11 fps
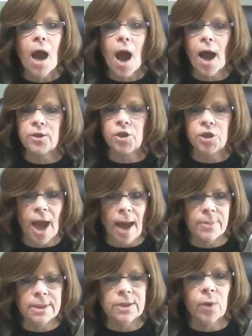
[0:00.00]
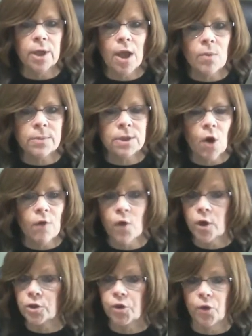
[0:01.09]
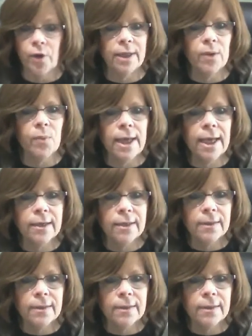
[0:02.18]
on Shabbos or Yom Tov or during the week.